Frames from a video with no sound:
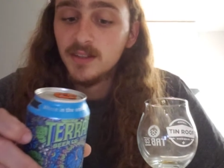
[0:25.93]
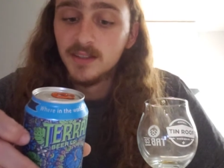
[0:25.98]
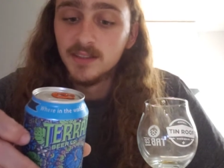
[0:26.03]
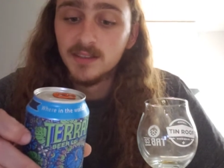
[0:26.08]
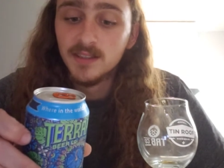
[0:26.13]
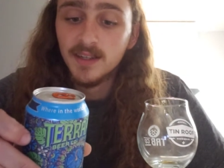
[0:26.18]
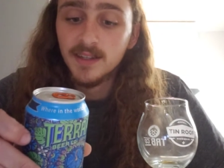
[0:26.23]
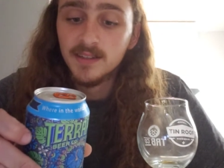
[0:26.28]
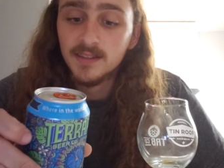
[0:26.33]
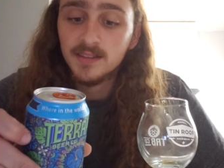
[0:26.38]
It
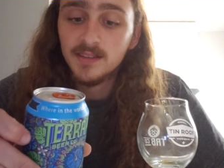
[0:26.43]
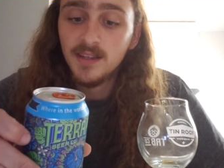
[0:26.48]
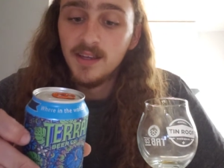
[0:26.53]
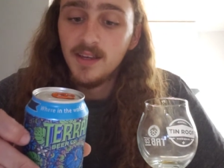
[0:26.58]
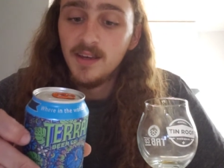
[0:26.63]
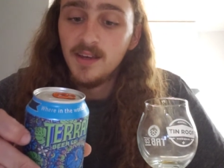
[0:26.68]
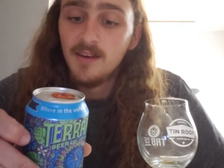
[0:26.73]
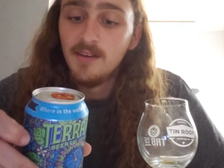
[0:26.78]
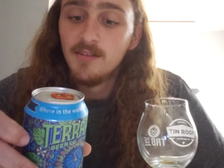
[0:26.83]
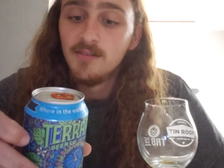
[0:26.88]
says,
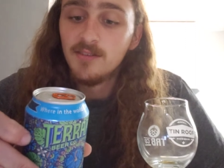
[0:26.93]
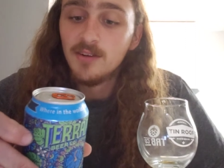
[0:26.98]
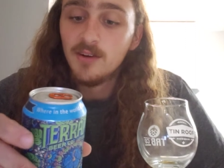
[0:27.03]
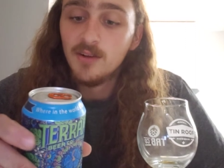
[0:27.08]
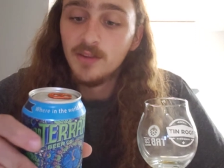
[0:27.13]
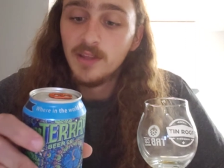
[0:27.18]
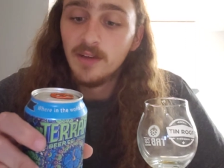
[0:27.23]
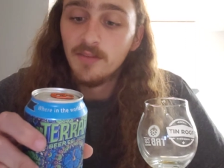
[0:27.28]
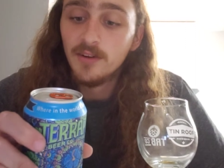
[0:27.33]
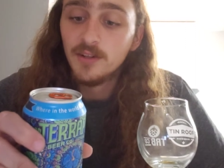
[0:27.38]

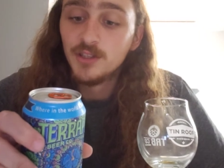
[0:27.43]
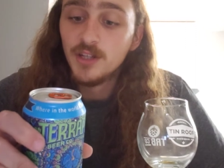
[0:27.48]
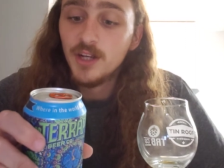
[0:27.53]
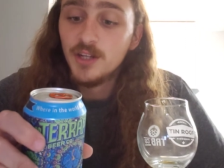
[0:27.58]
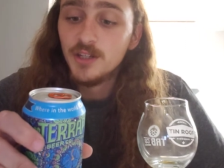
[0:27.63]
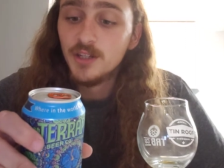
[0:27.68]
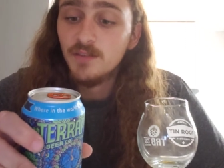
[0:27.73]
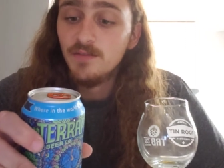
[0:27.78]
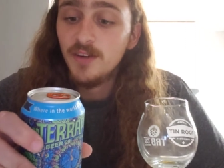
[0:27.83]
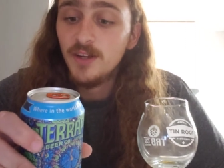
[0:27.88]
follow the
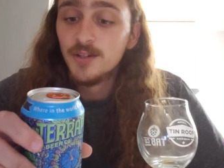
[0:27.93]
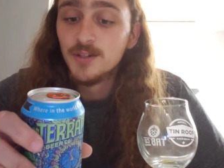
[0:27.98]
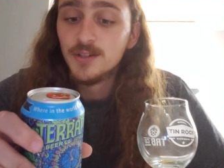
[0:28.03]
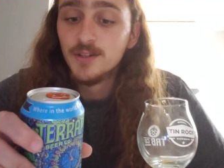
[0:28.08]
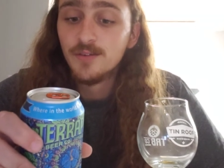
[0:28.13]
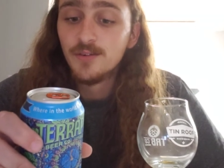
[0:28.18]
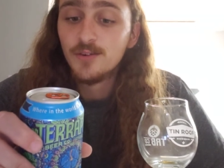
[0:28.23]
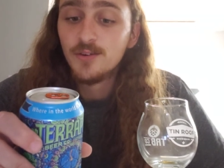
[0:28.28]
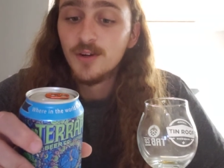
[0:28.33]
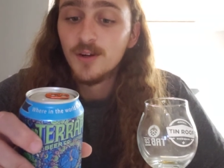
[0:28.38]
ever-changing adventures
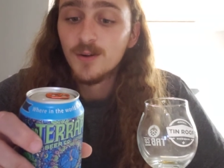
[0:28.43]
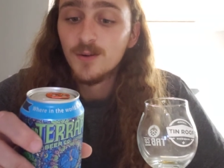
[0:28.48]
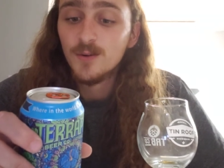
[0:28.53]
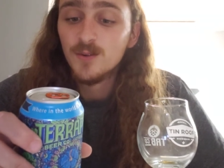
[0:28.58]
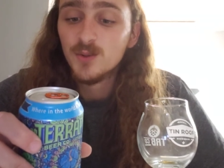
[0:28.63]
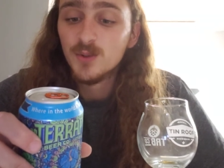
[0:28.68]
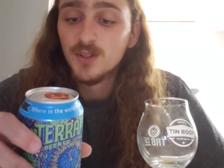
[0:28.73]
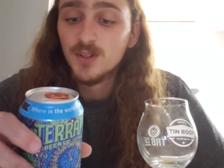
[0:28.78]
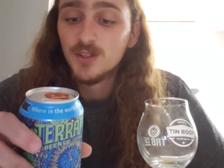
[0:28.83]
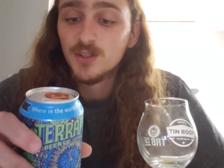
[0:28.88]
of
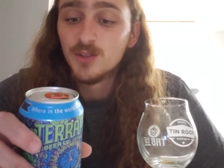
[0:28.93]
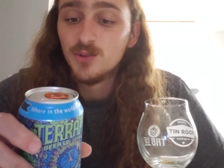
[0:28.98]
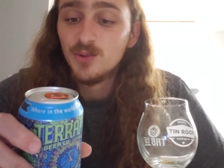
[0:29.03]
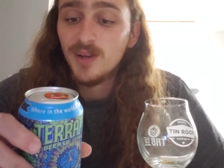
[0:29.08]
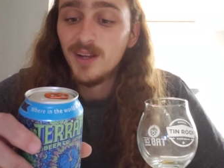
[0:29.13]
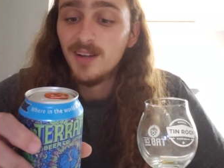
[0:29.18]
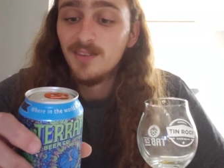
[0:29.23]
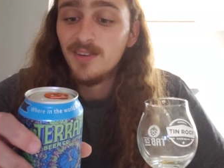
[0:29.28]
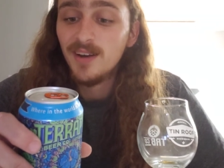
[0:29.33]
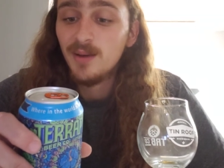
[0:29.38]
Krunkles with his
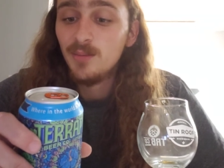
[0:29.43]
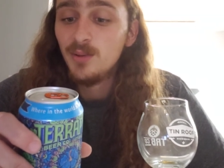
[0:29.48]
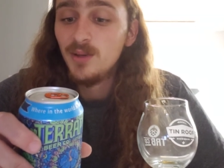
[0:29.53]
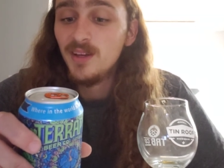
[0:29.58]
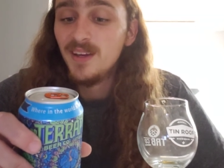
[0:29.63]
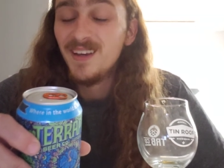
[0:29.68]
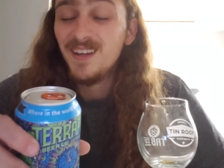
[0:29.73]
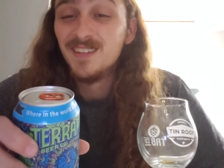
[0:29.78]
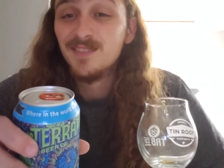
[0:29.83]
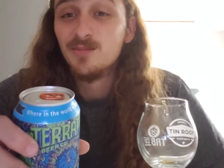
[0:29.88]
creative
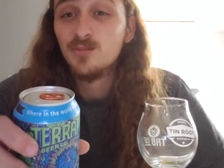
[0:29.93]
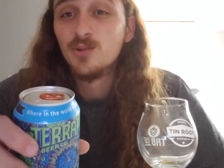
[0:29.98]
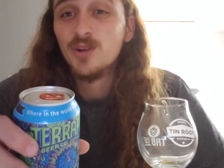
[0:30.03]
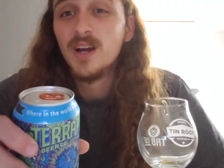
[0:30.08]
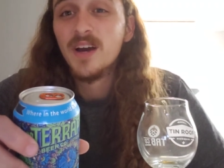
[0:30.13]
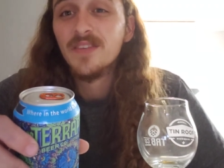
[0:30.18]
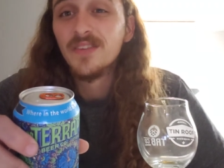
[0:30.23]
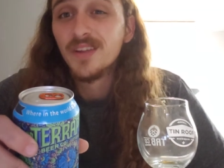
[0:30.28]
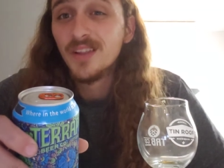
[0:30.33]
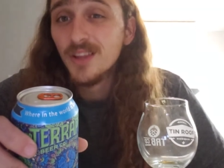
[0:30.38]
IPAs from
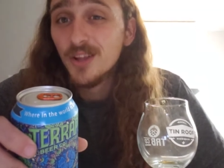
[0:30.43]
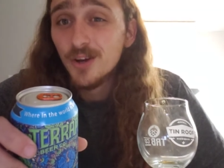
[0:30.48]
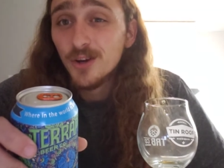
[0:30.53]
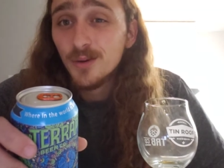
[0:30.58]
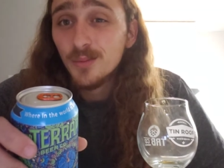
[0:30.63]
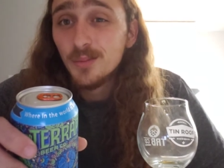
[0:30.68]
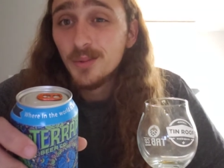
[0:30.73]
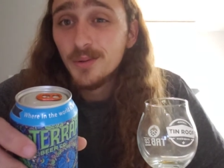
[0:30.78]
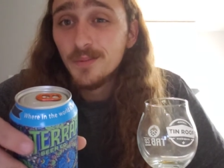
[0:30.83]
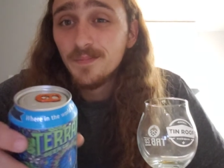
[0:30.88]
around the
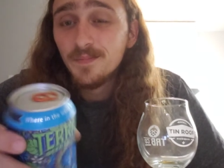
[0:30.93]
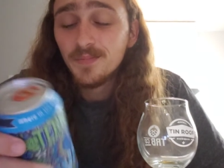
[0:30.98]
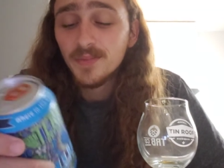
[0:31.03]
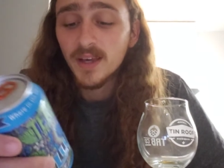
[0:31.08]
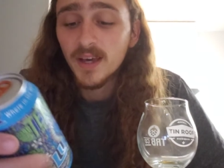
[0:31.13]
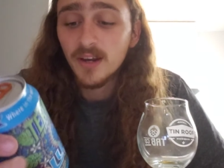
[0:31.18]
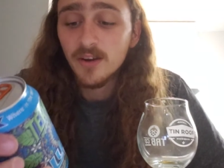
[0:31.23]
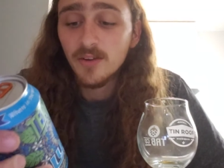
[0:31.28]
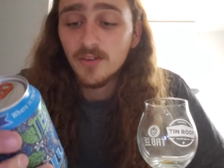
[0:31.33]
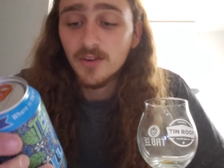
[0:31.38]
globe.
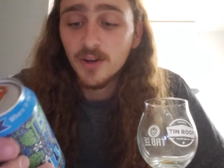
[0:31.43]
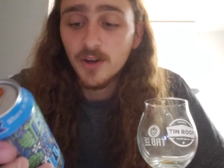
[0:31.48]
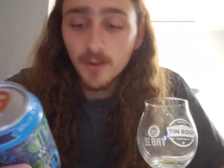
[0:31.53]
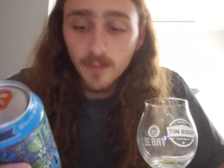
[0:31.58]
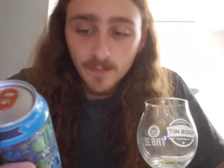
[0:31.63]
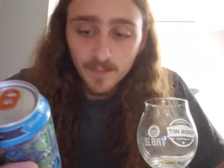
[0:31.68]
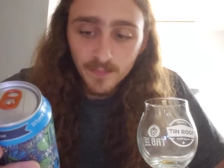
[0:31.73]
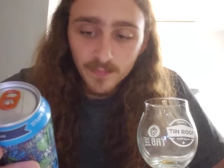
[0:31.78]
I don't know.